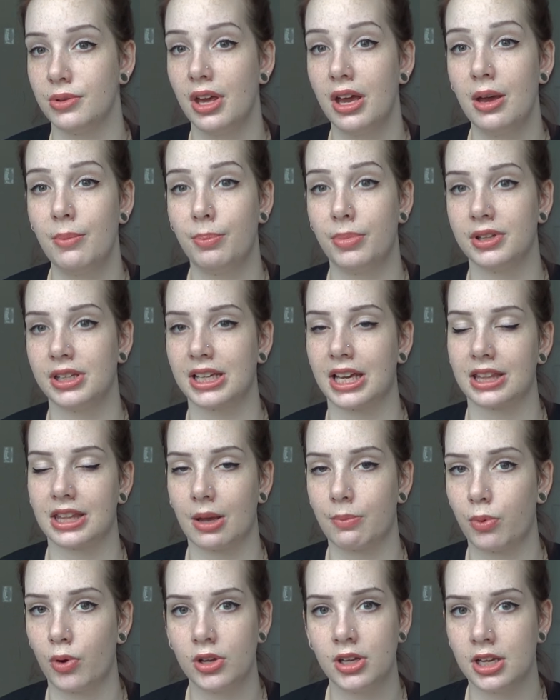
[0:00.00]
that, but like at
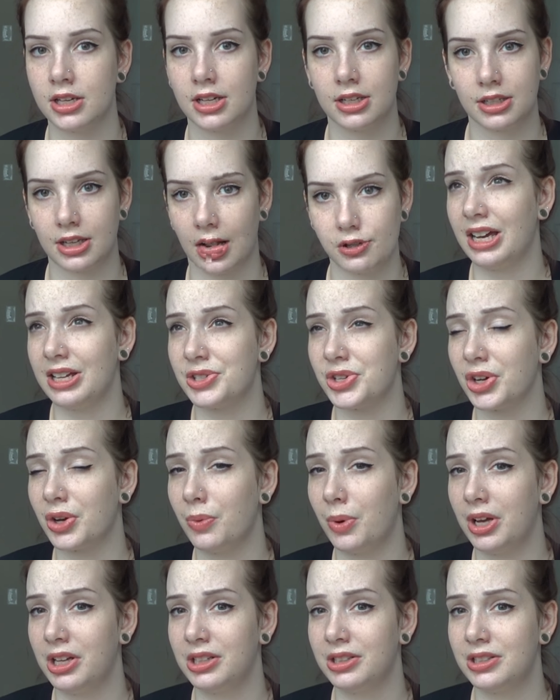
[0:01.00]
that point I didn't care. That took a
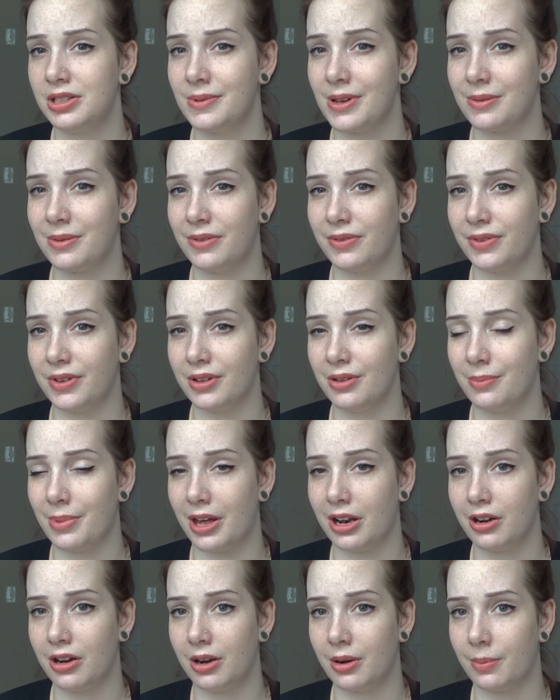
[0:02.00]
while to make me feel
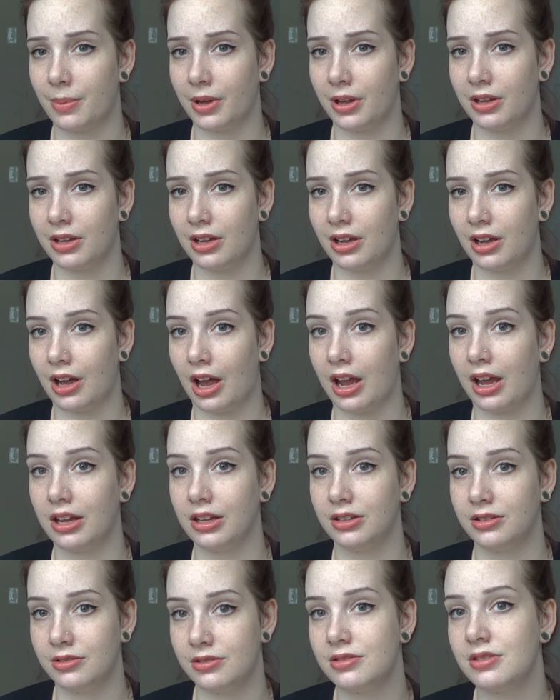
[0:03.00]
better, but
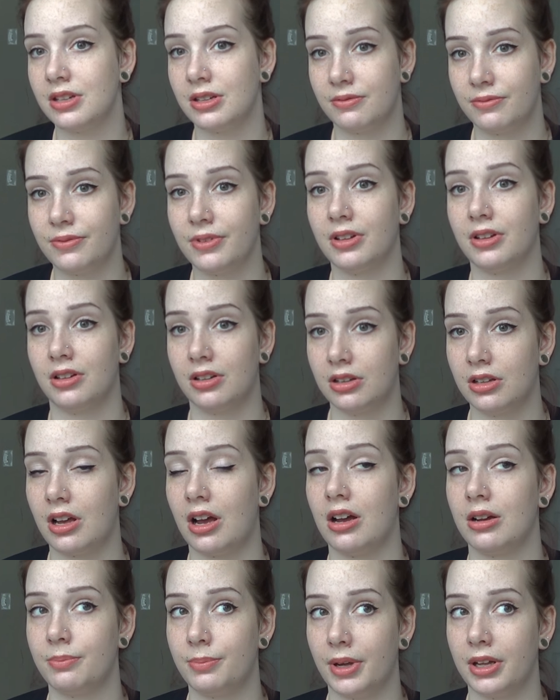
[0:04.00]
I did feel a
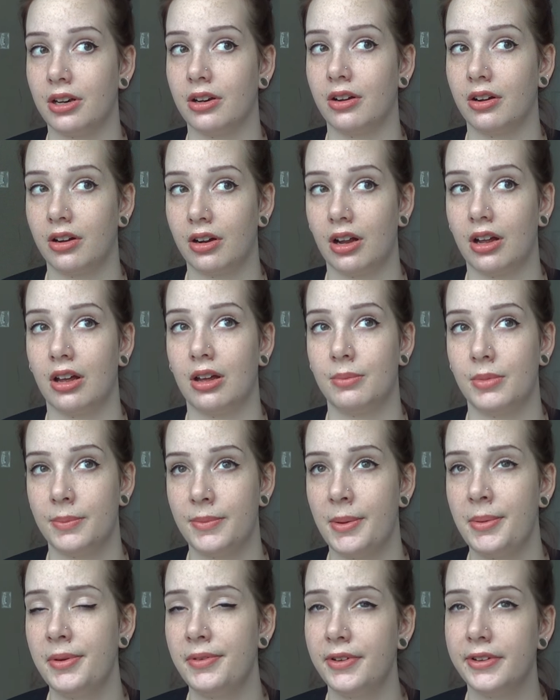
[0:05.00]
lot better. It
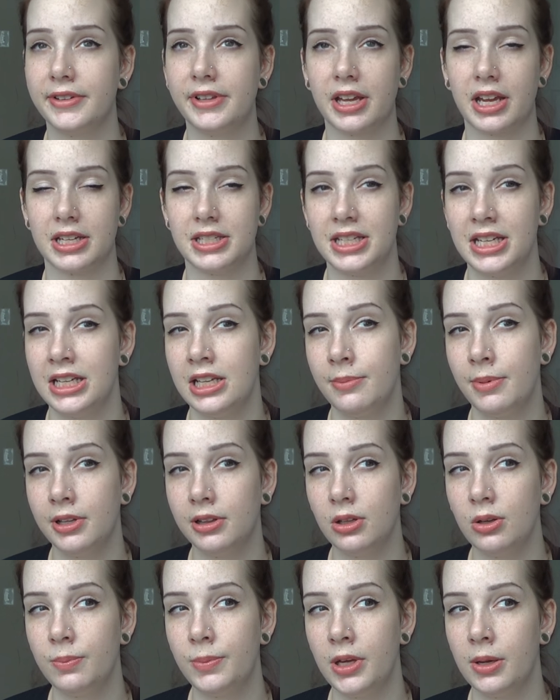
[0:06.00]
made me feel like a teeny bit
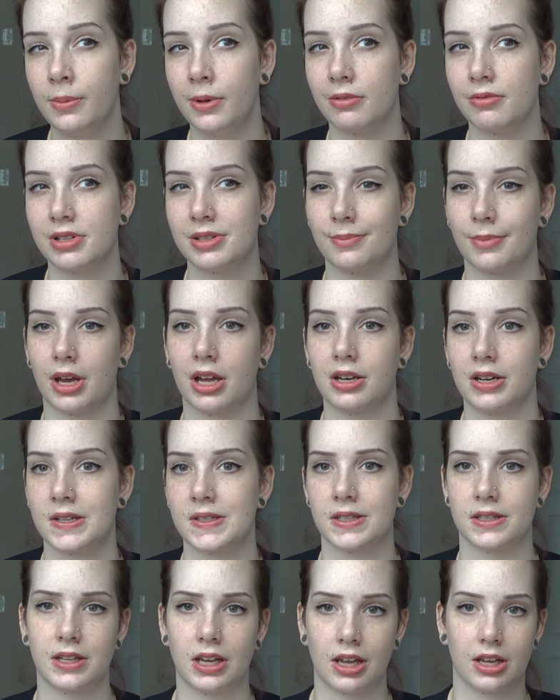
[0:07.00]
loopy, but it wasn't bad
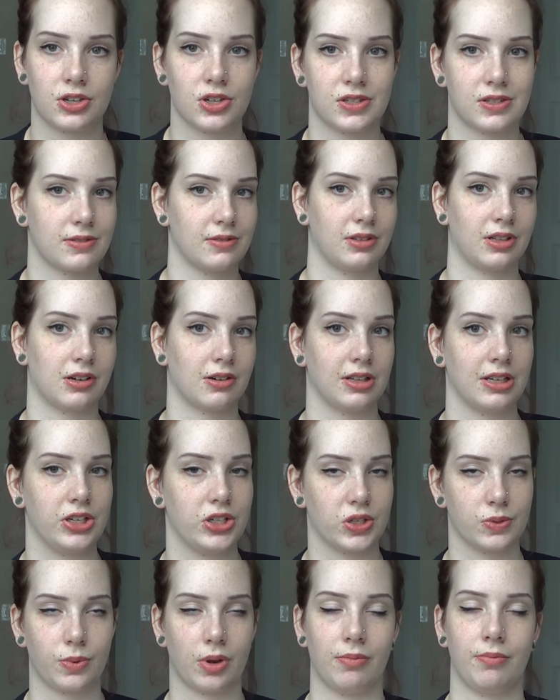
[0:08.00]
because like I just literally
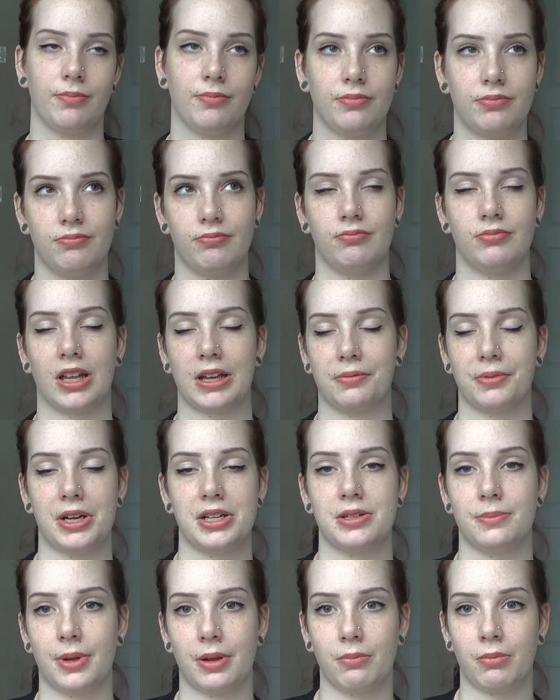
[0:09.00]
just went like right
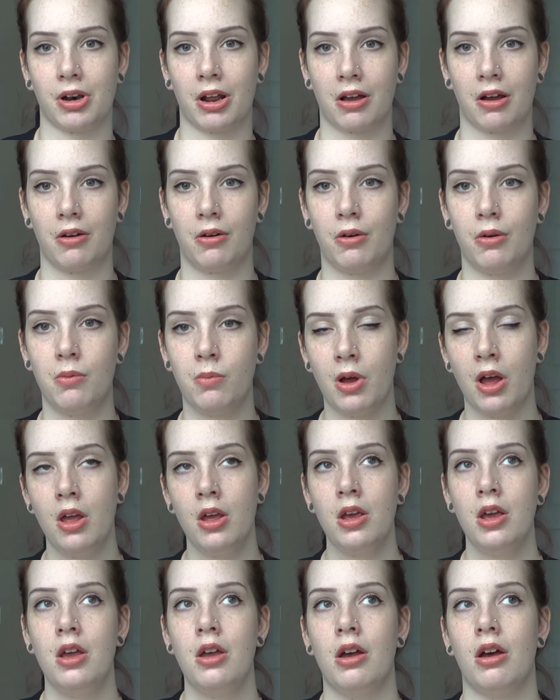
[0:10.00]
to bed when I got home.
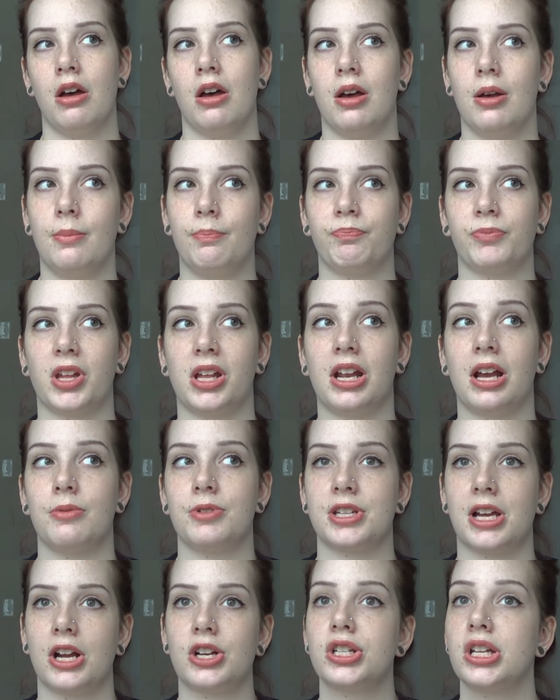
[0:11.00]
And I
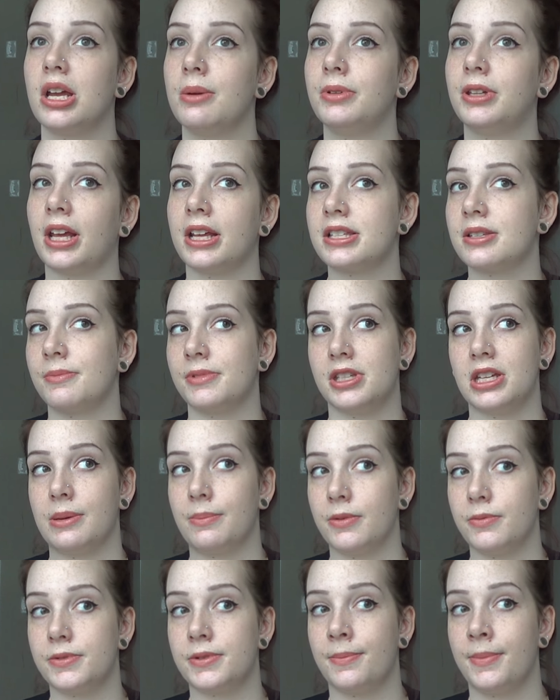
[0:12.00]
was actually able to get some sleep.
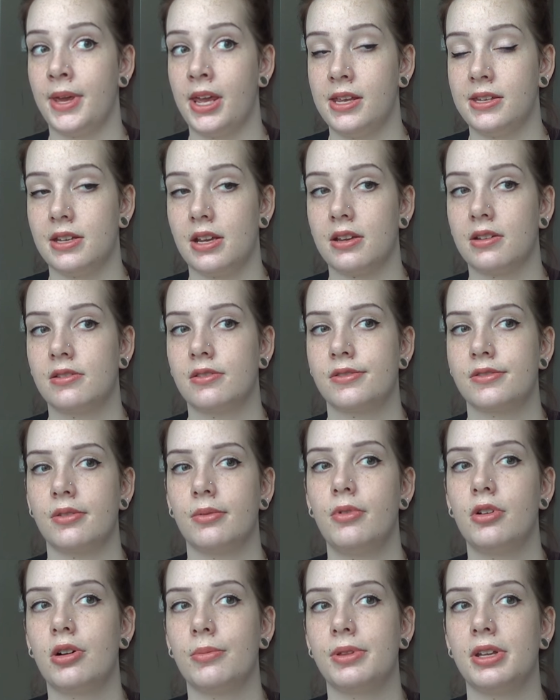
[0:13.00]
It was amazing. So I
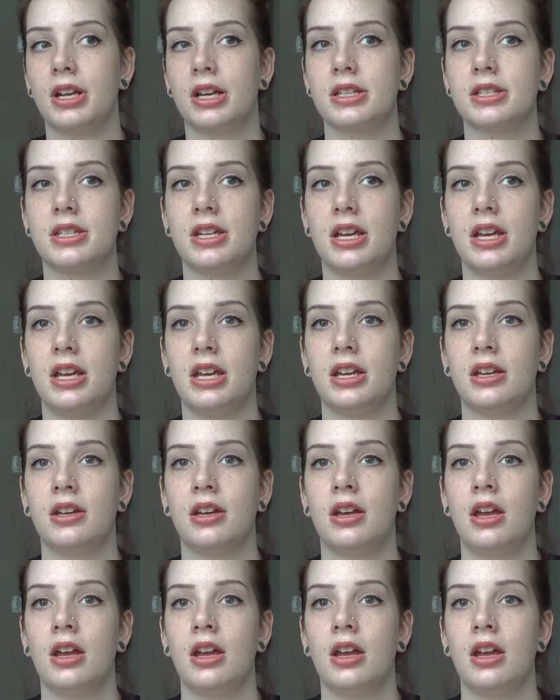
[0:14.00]
woke up the next day